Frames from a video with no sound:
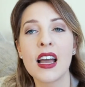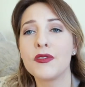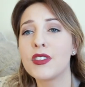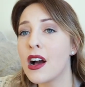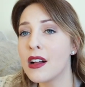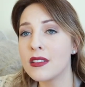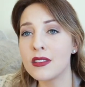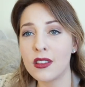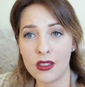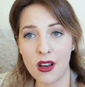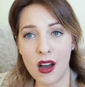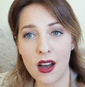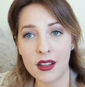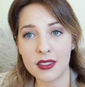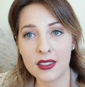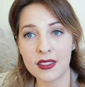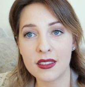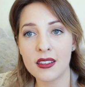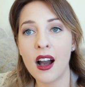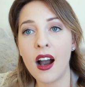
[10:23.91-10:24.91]
Tons of
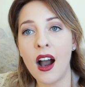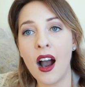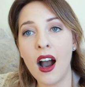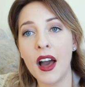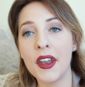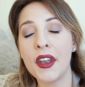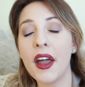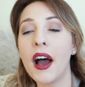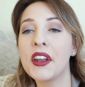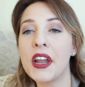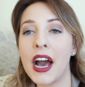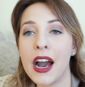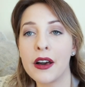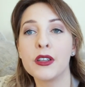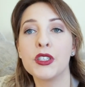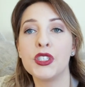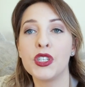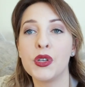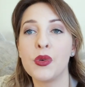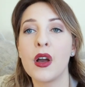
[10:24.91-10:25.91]
thoughts on, on how
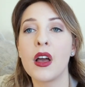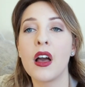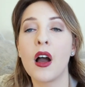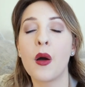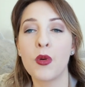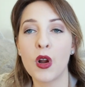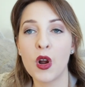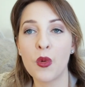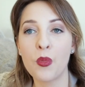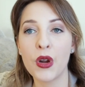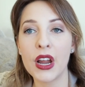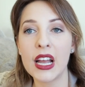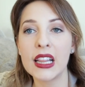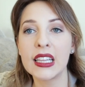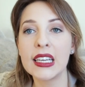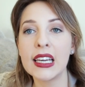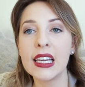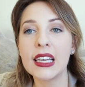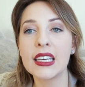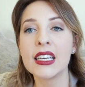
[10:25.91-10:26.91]
to do it
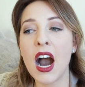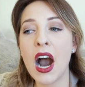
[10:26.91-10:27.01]
appropriately.